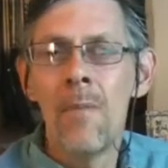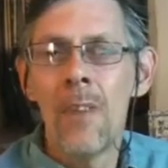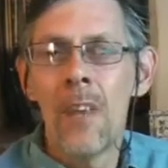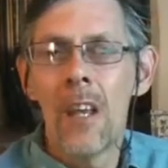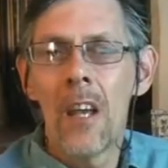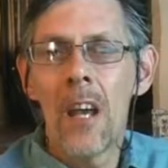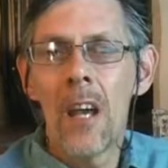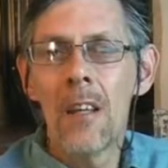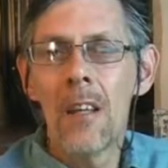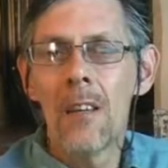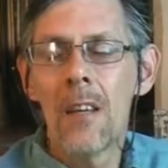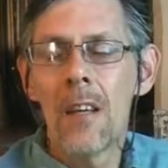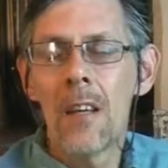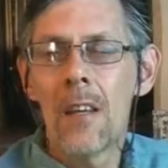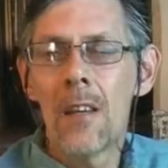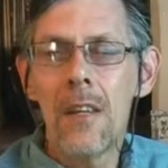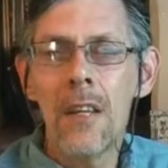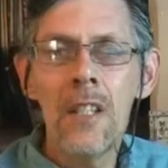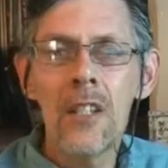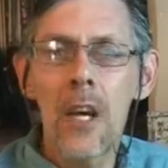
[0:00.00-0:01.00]
And
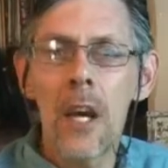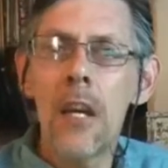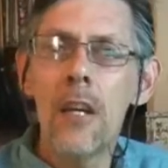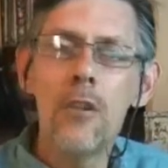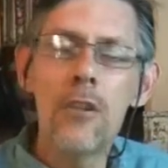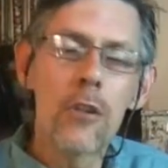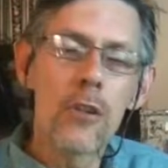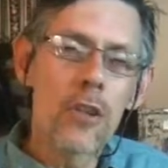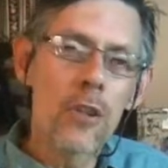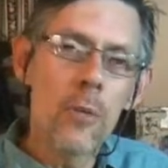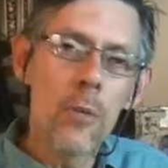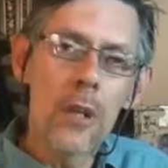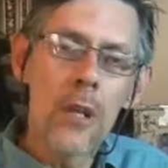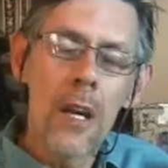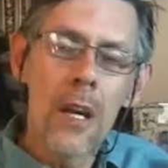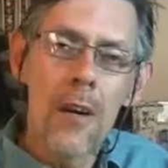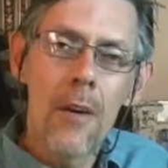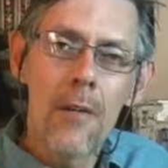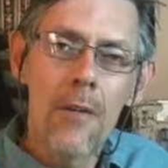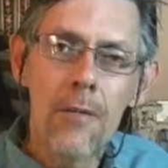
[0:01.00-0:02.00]
uh, these angels would
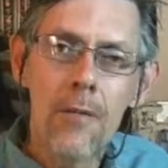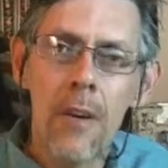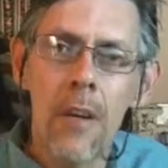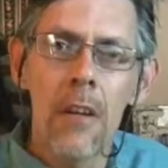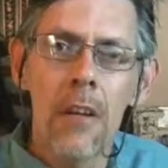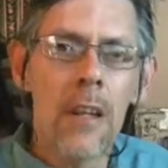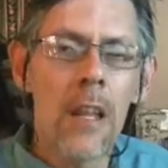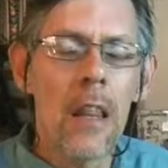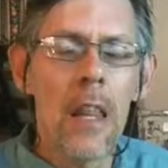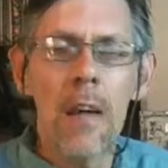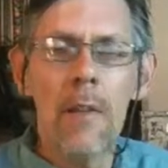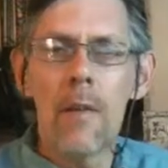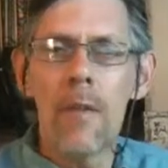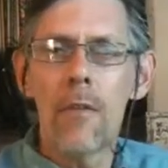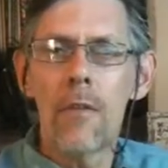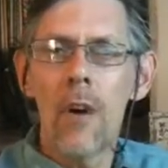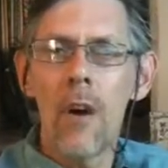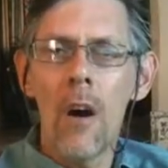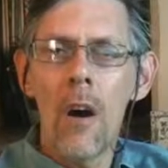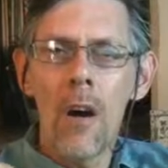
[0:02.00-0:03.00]
feel the love
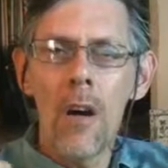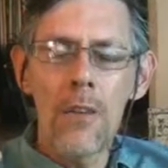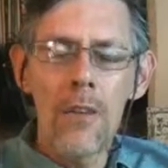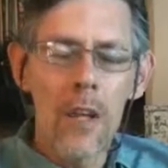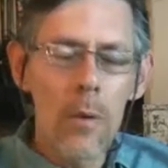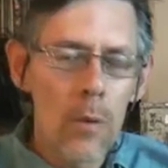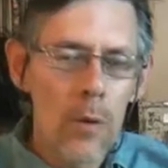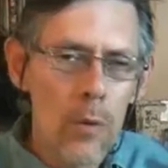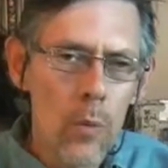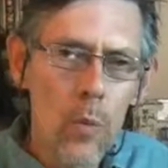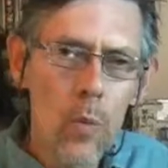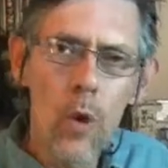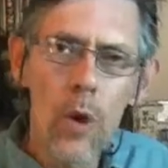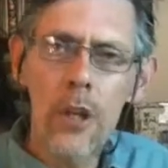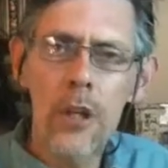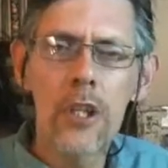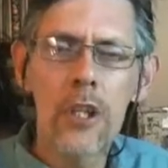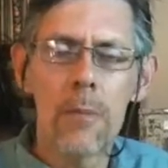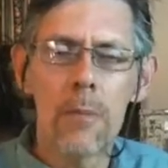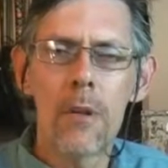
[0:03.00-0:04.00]
of God and they would
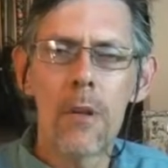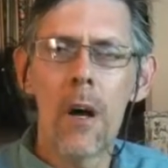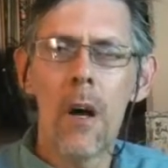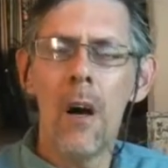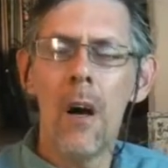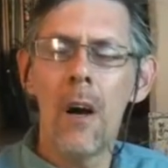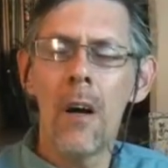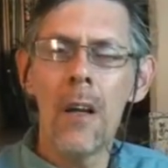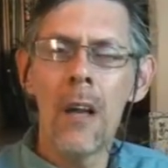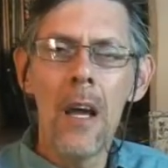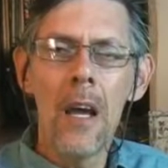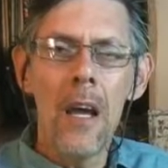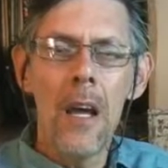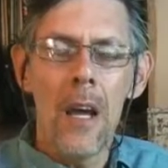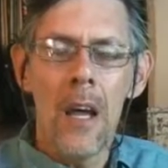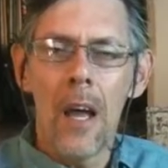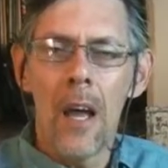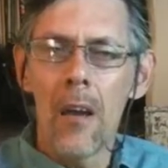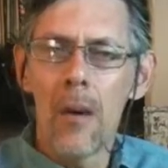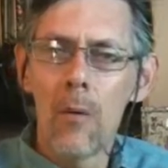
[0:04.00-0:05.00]
worship God
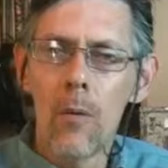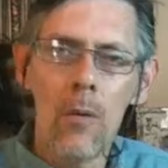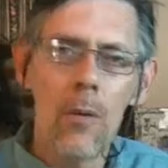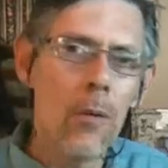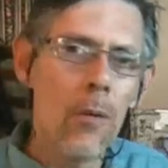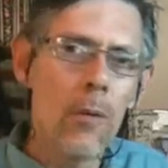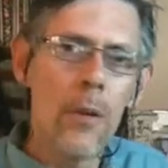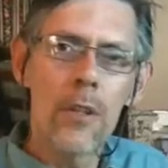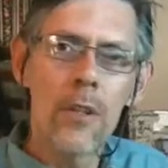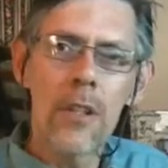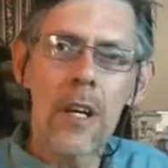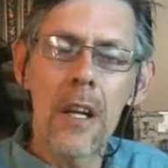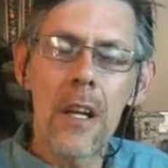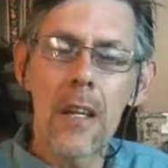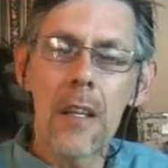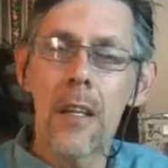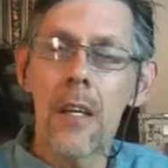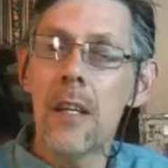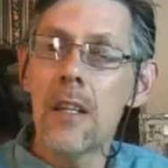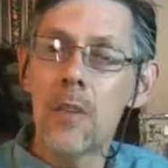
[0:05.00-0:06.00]
and all those kind of
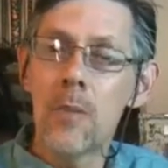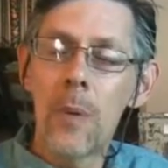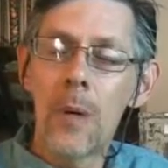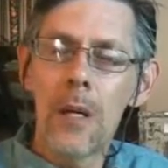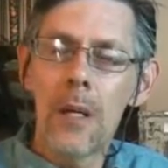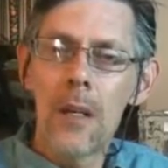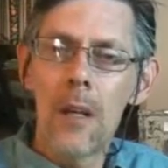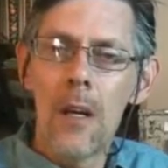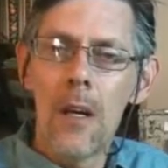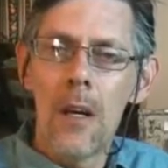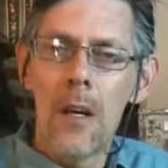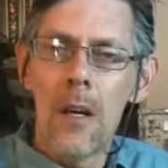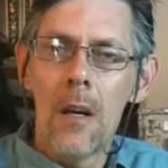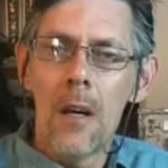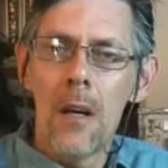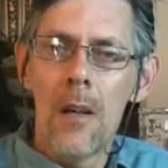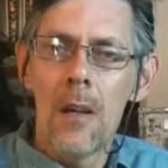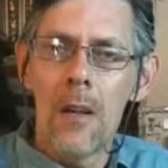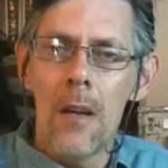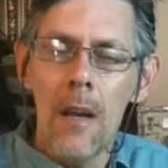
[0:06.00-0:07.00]
things, but
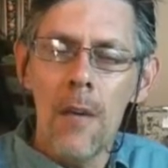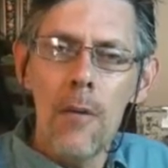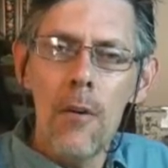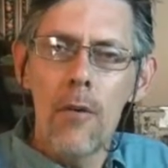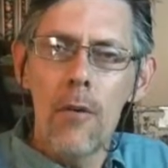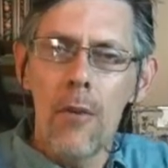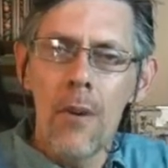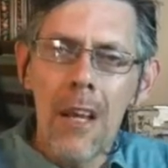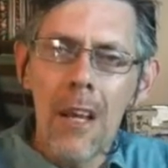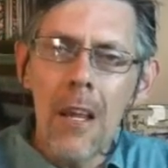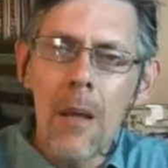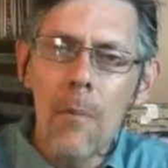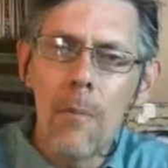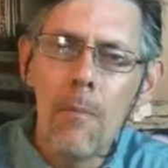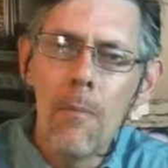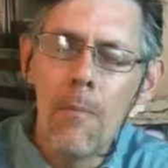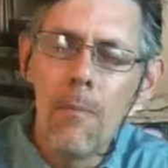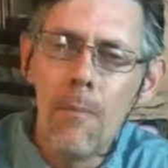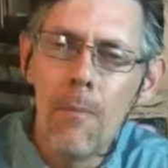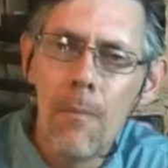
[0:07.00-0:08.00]
never really
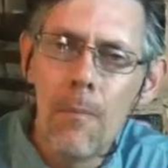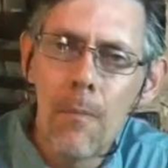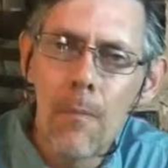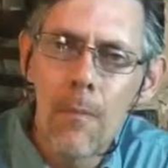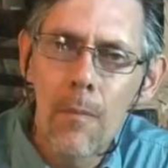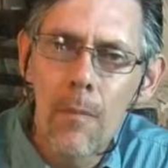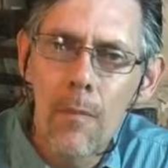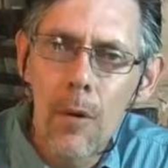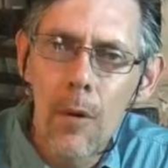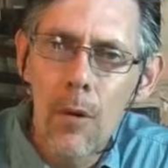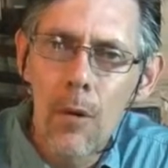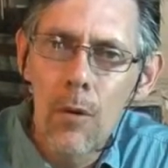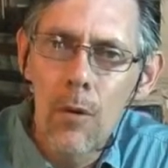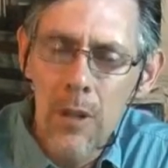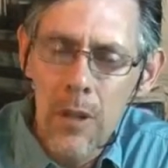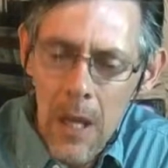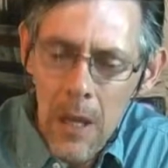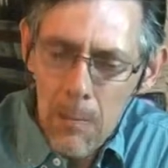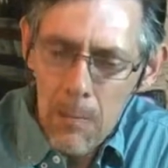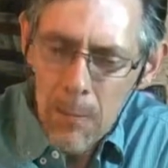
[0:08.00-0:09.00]
could
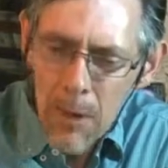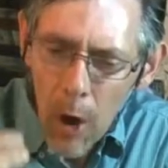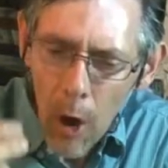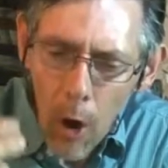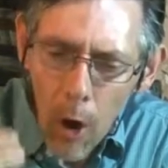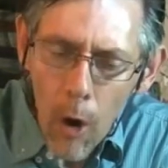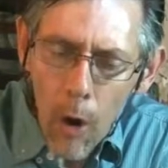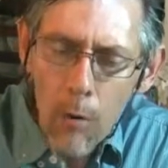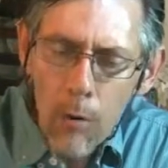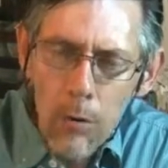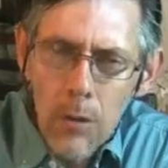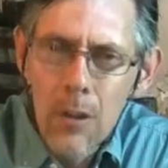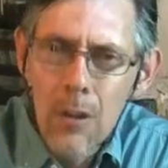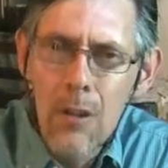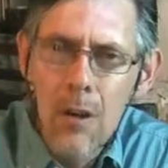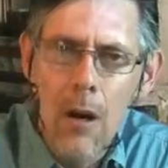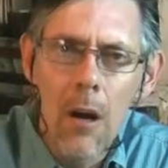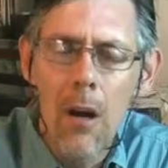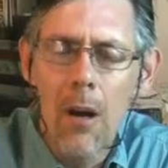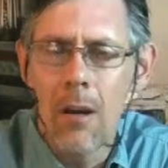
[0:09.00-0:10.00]
they behold
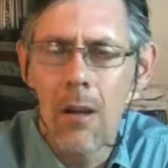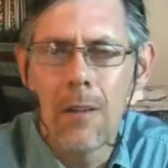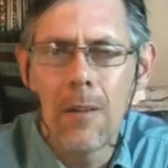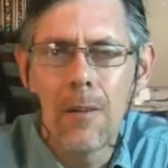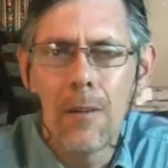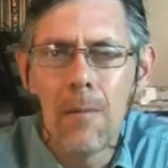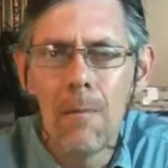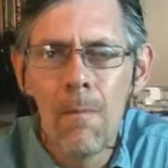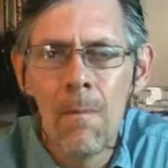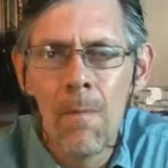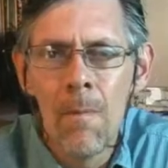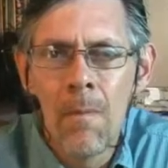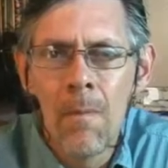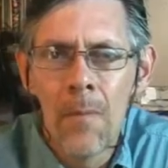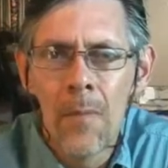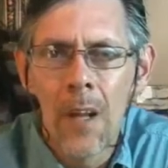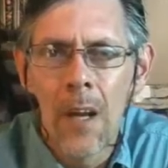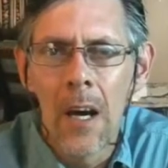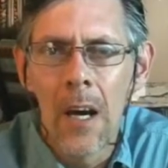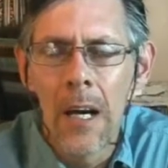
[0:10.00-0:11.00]
God
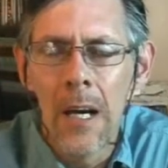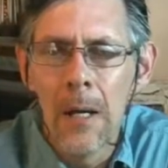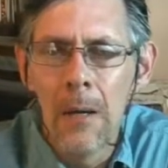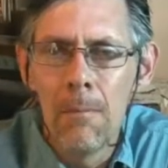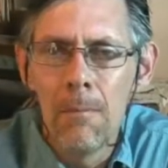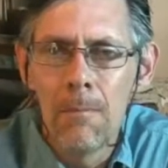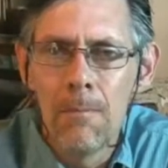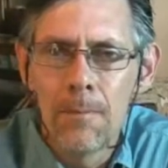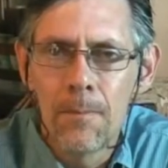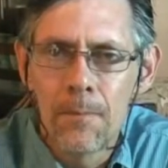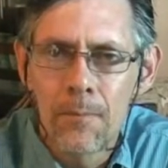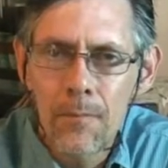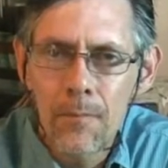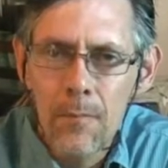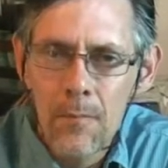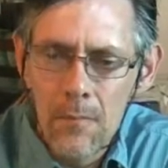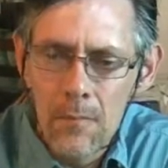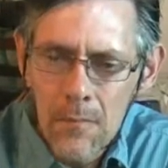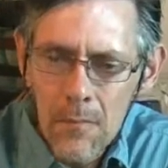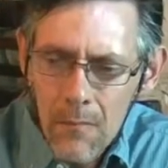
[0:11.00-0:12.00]
um,
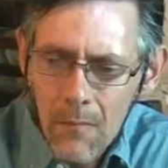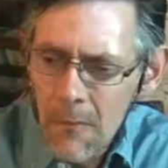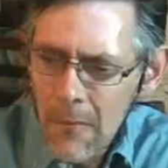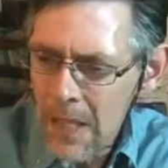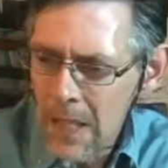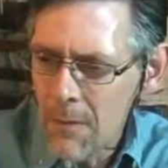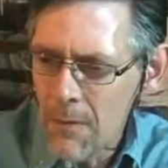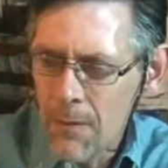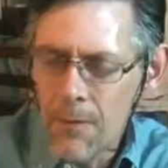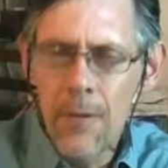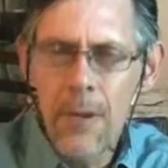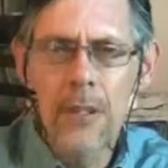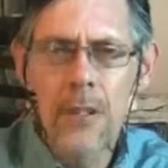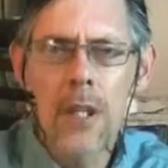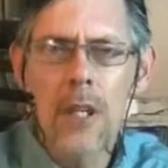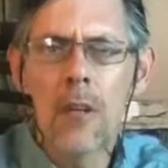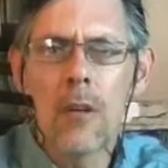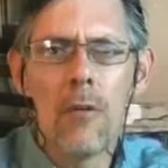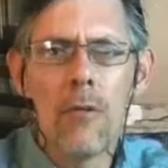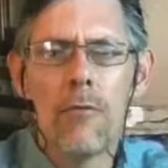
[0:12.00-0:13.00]
in
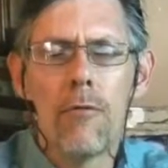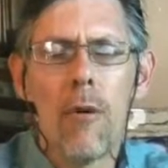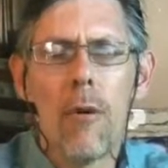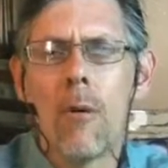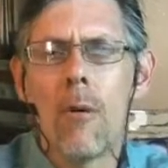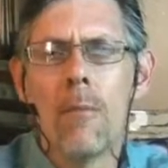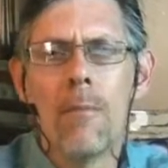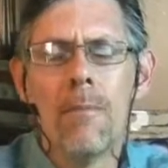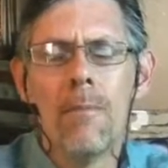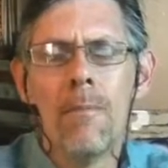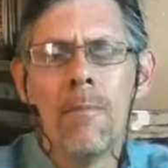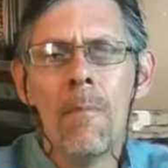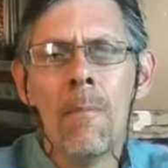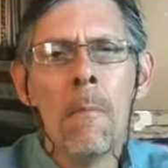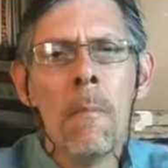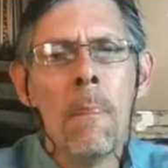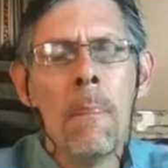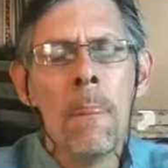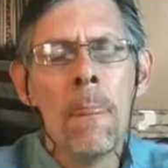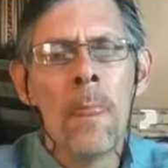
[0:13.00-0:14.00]
physical form.
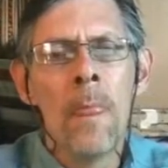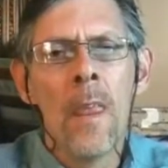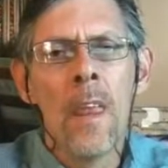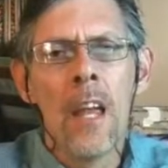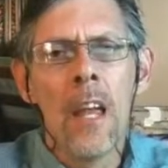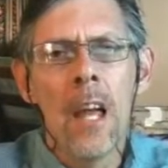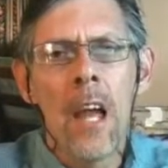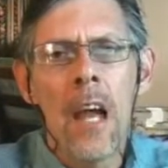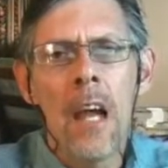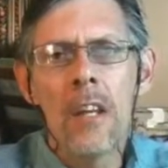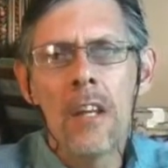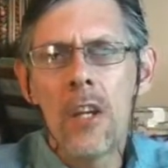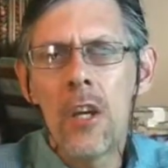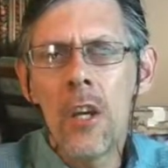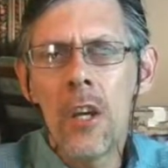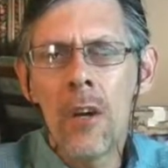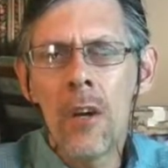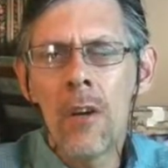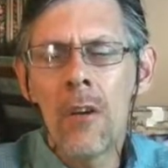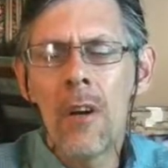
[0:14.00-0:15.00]
And
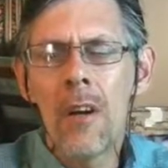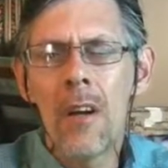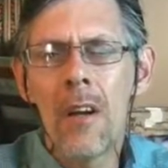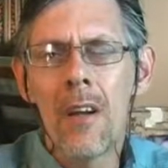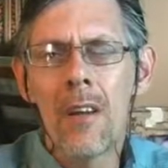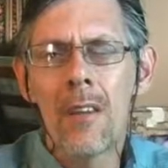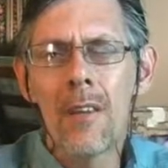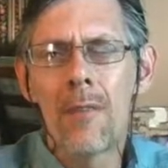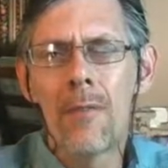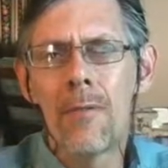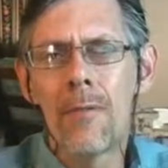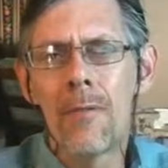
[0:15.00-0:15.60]
here, the,